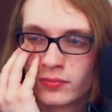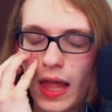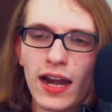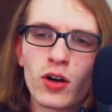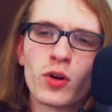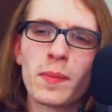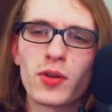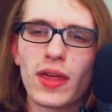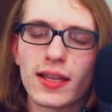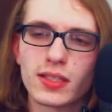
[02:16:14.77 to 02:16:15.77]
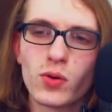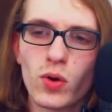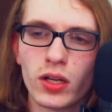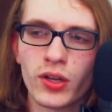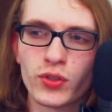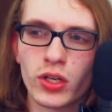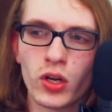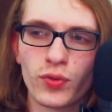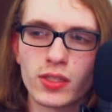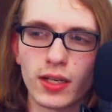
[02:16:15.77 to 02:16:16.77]
I don't remember that scene well enough to know
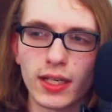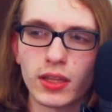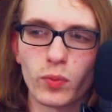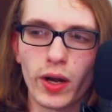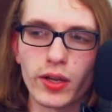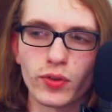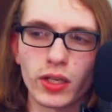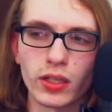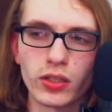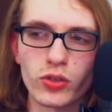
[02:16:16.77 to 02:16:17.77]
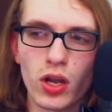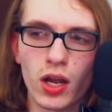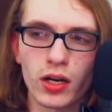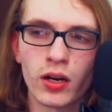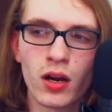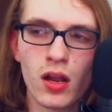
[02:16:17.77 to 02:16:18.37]
if he's, like, in the right for killing Shocker.